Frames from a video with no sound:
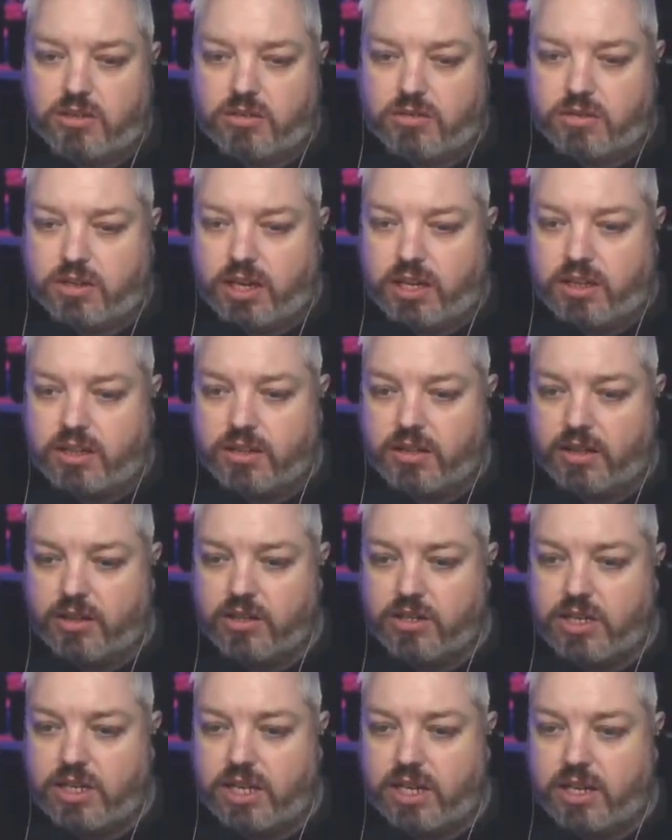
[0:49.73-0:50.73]
to
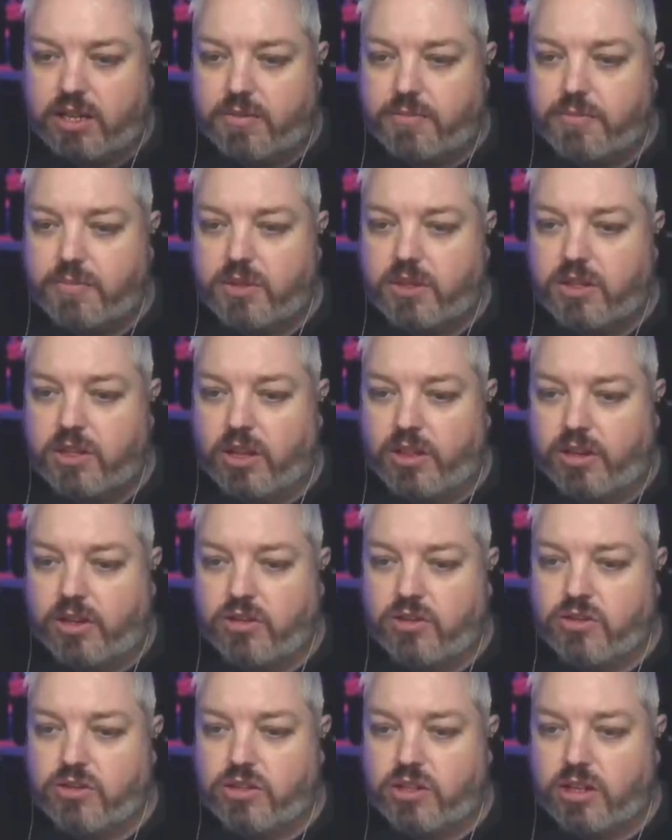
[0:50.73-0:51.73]
get the other
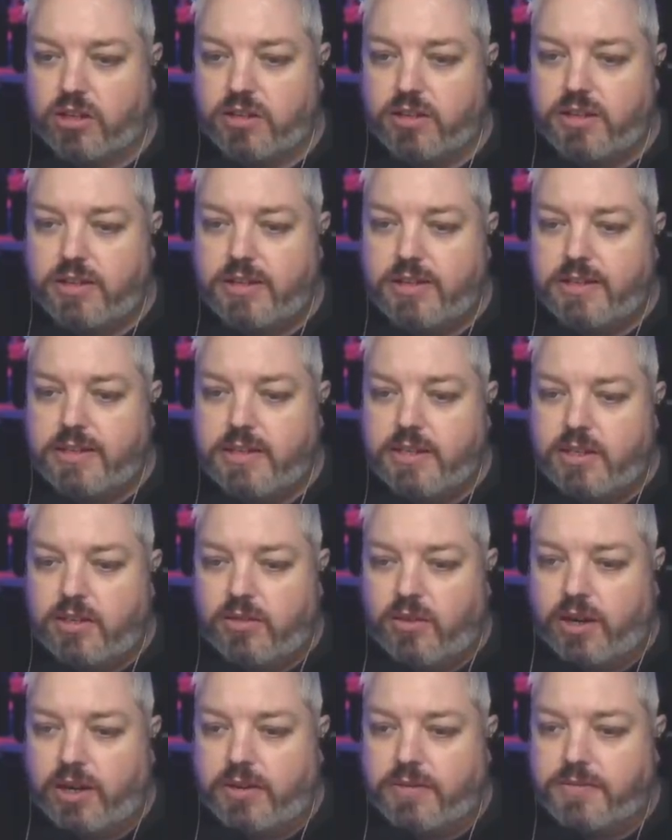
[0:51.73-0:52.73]
queues done.
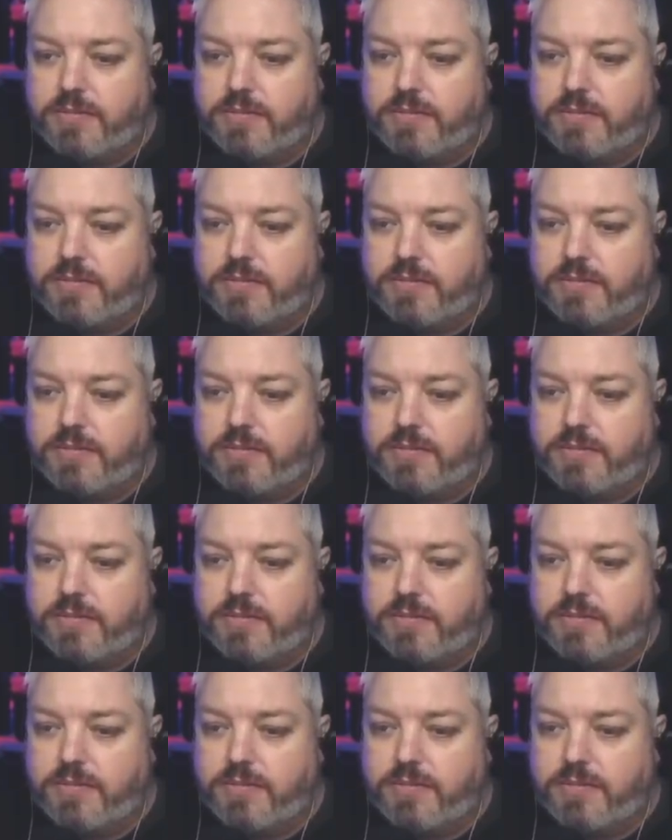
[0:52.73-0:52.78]
Right.